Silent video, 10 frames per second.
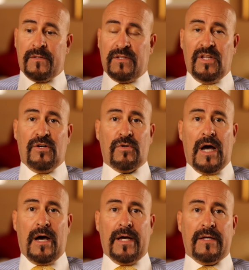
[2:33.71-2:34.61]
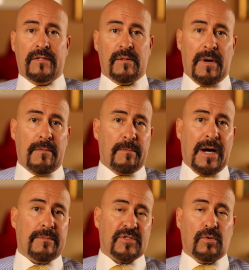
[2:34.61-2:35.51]
The little guy, the mom and
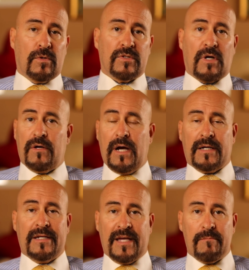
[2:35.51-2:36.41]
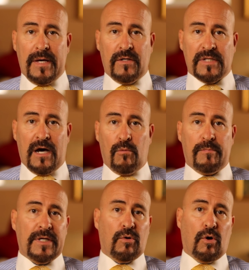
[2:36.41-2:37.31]
pop stores are not going to get bailed out.
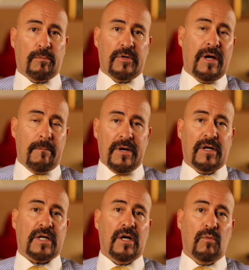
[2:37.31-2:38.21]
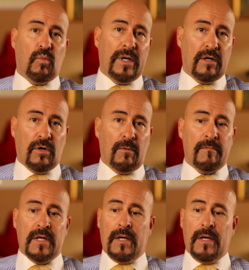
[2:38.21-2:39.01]
Big corporate America will.